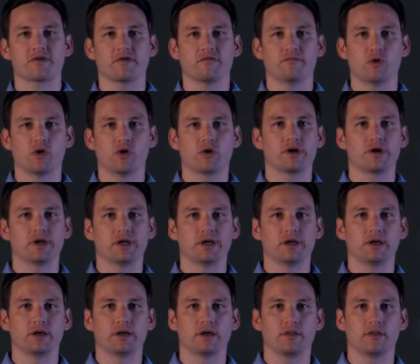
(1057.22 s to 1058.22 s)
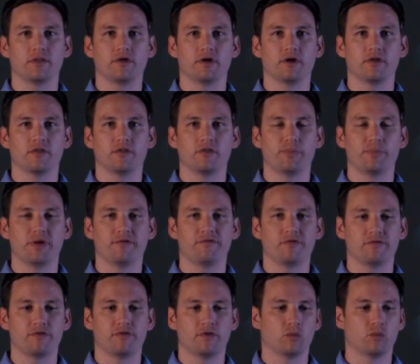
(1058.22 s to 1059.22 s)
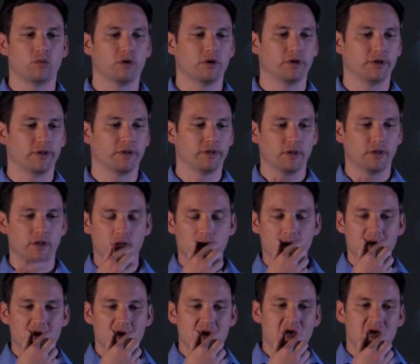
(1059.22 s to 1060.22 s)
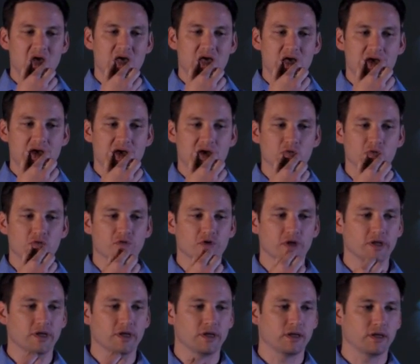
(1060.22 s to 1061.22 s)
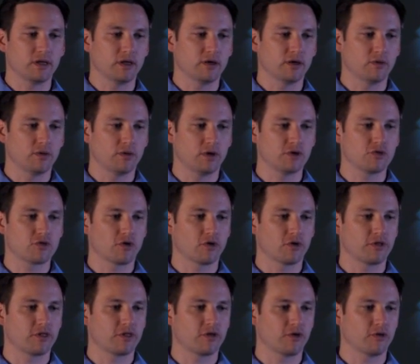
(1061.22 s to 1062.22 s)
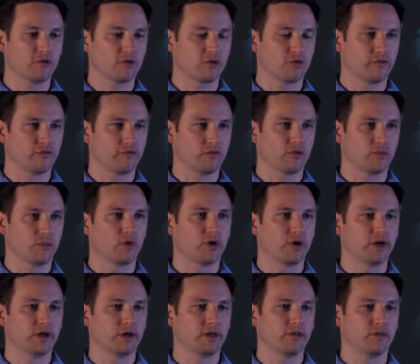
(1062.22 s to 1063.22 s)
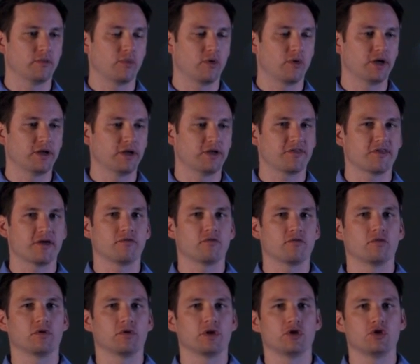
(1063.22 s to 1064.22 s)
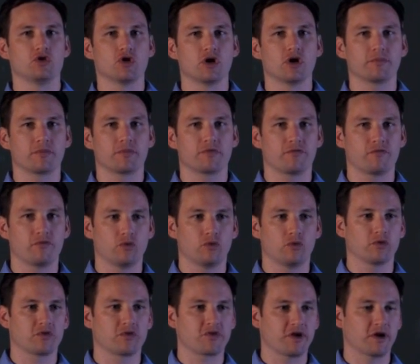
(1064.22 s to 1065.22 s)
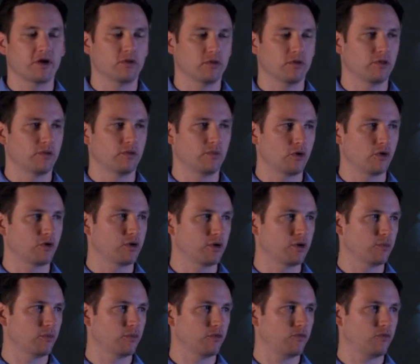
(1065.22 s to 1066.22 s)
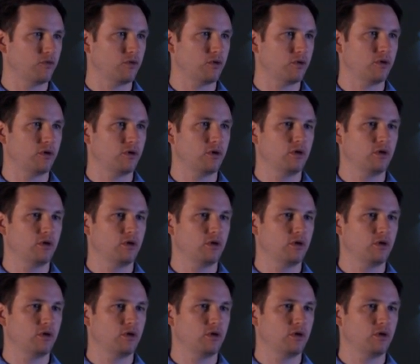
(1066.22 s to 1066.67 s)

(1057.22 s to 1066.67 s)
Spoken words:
of marketing the P51, it was really, uncharted territory for the brand. The brand has never really jumped full scale into marketing before.